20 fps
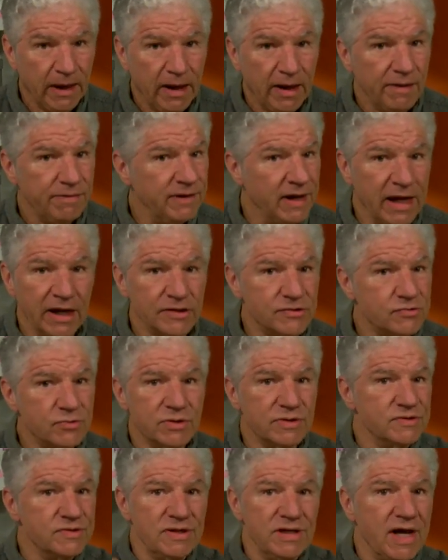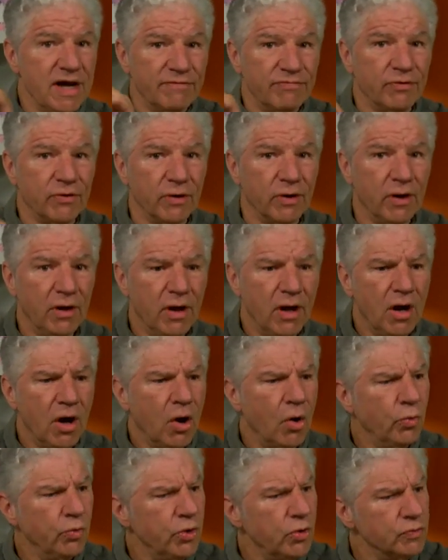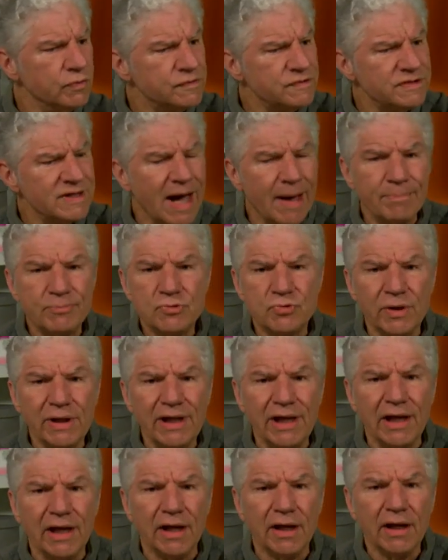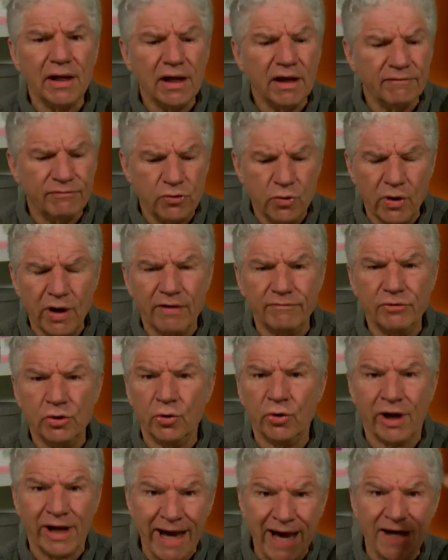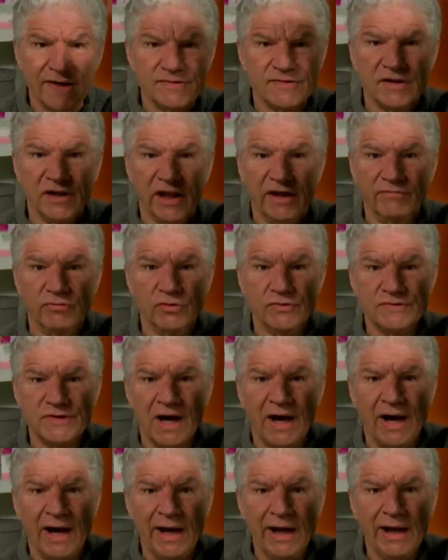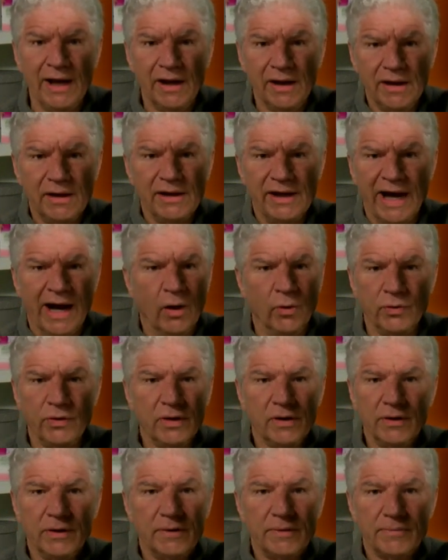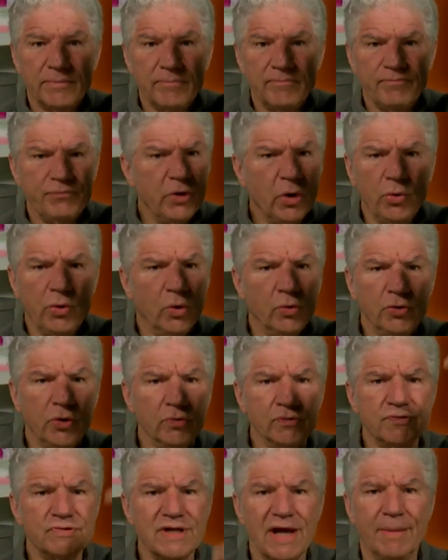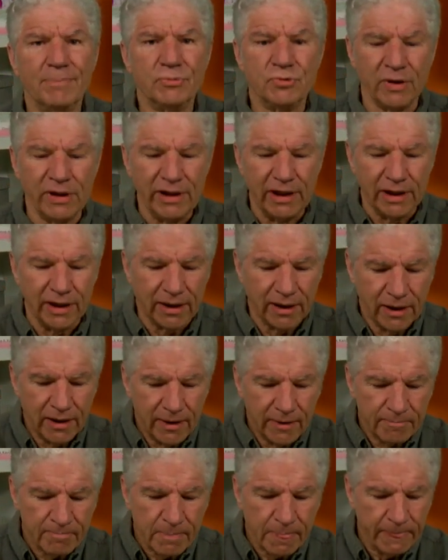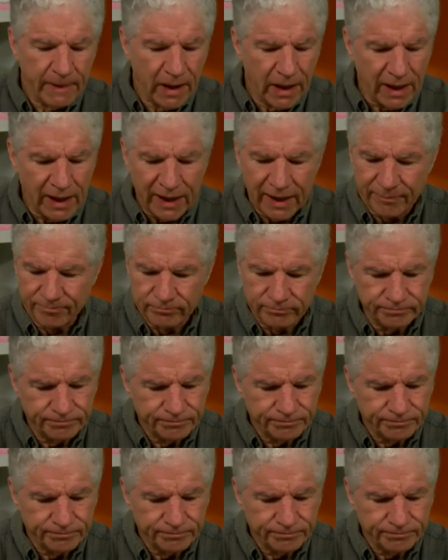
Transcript: The answer is never, oh no, stop drinking if you have uric acid levels high, gout. No, no, don't stop drinking. Um,